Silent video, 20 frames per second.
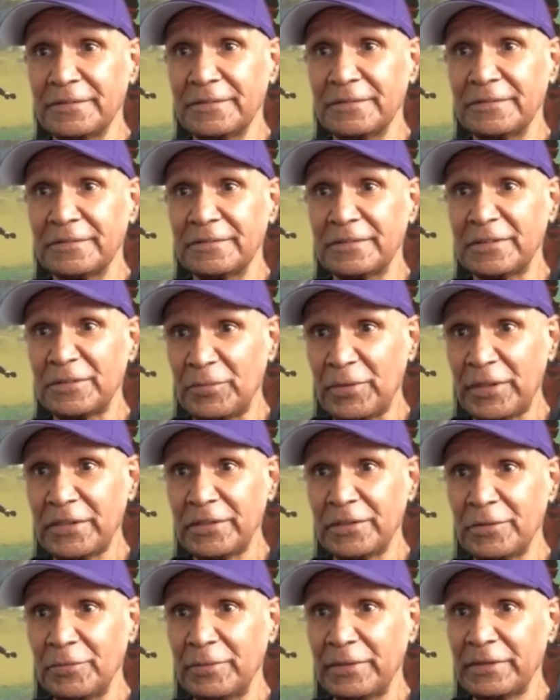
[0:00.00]
She said, what?
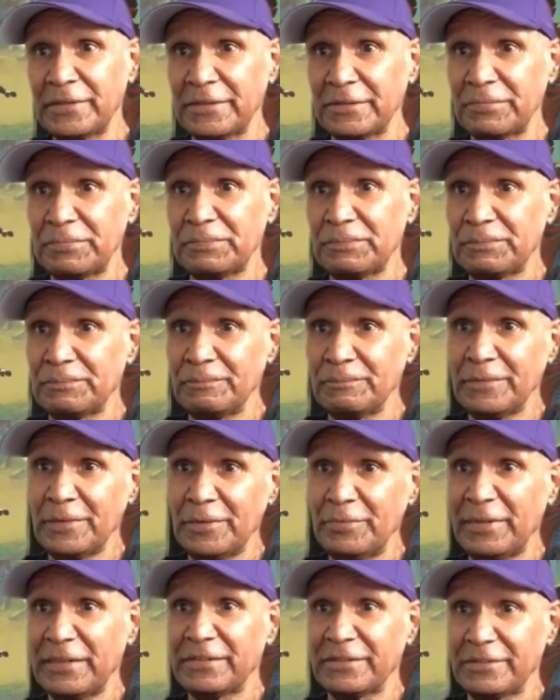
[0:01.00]

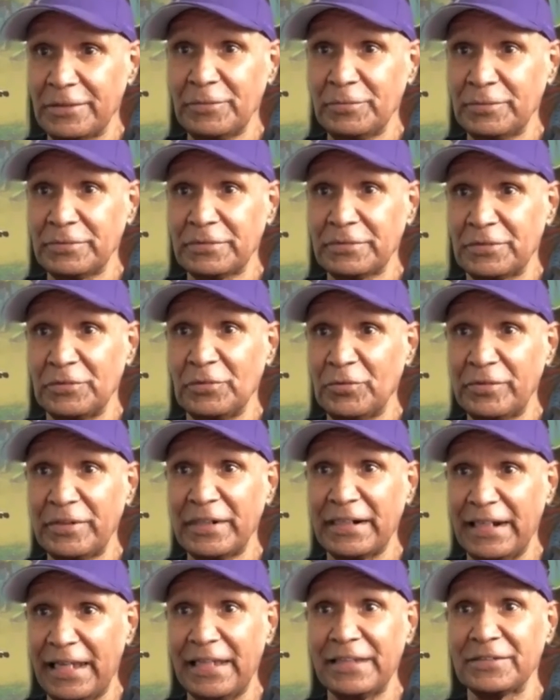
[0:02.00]
You were snoring
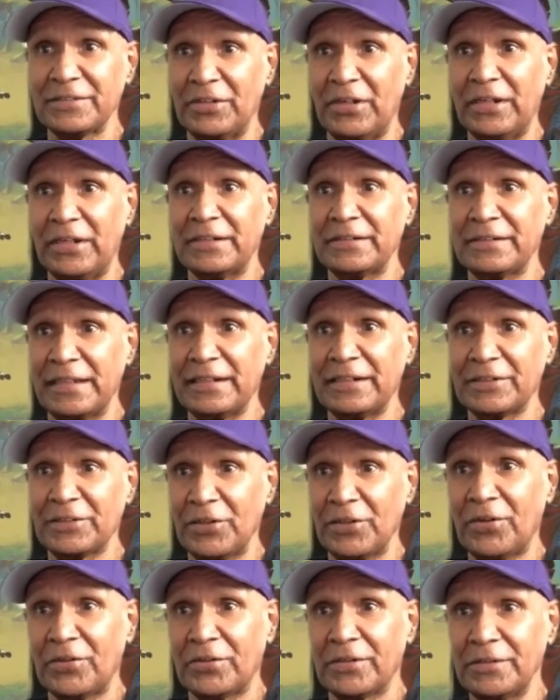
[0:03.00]
last night at 10
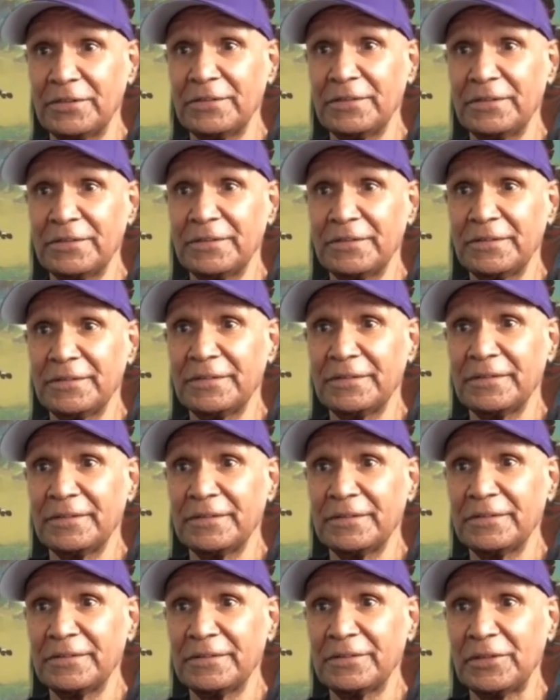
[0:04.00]
o'clock.
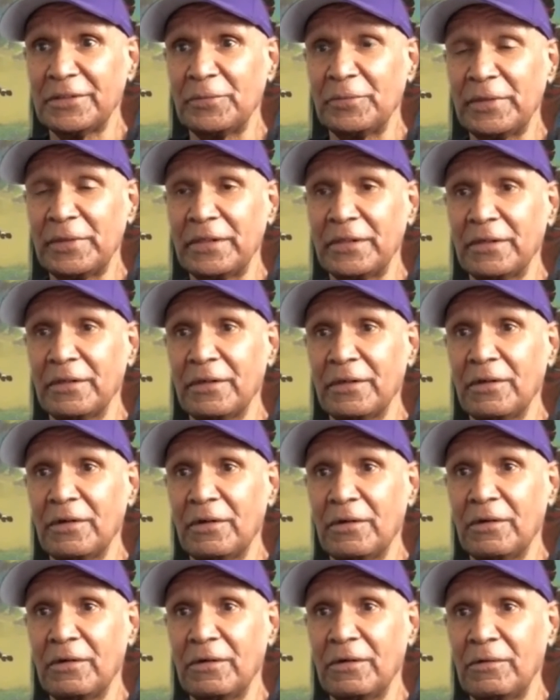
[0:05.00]
She went,
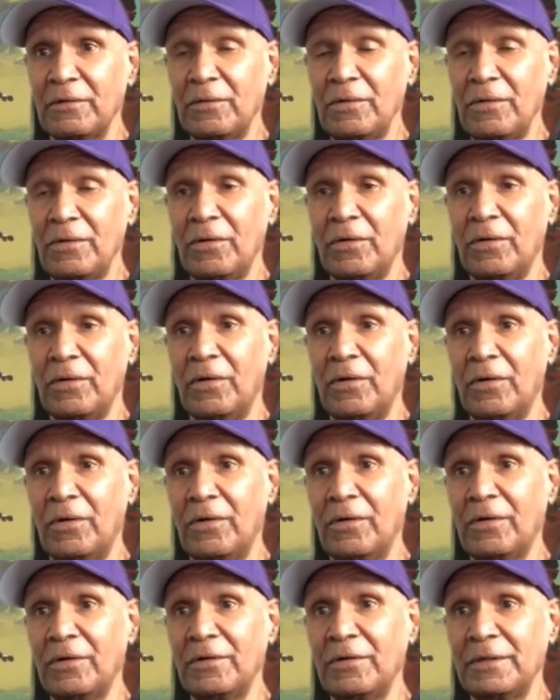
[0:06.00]
oh.
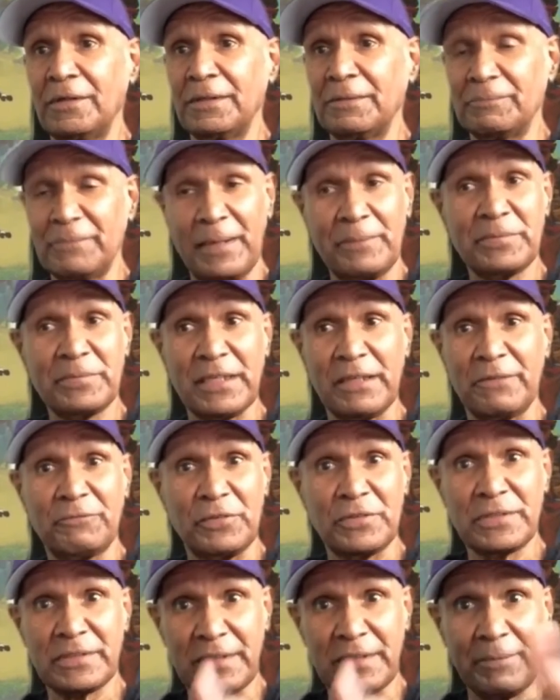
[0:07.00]
Mum said,
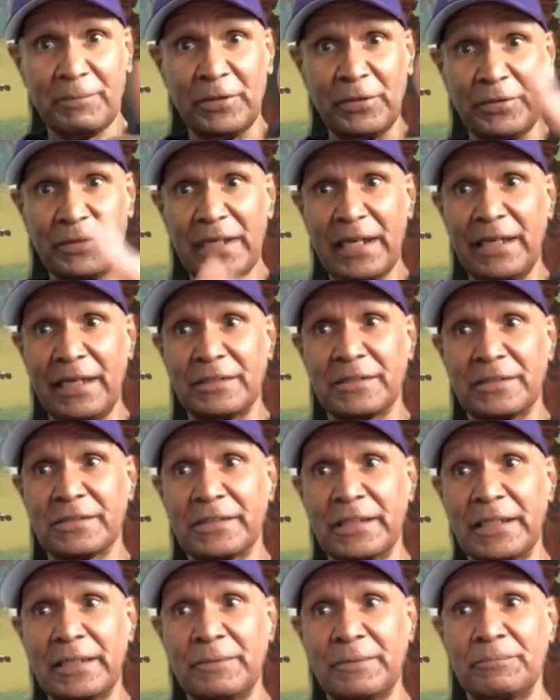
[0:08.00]
for someone who can't
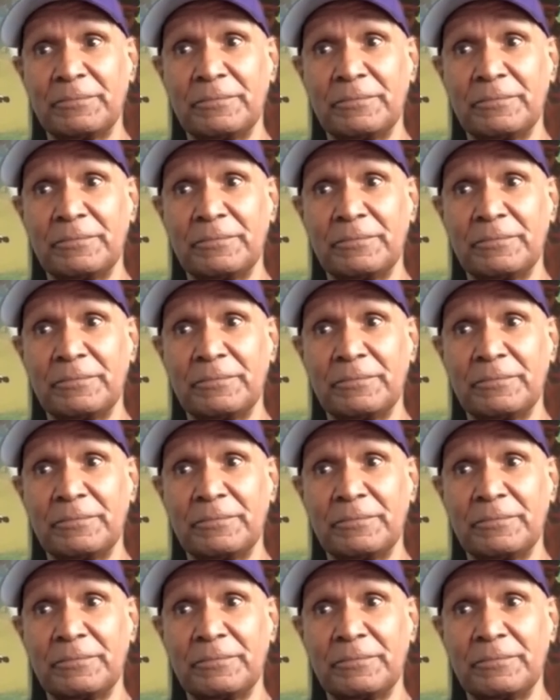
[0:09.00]
sleep,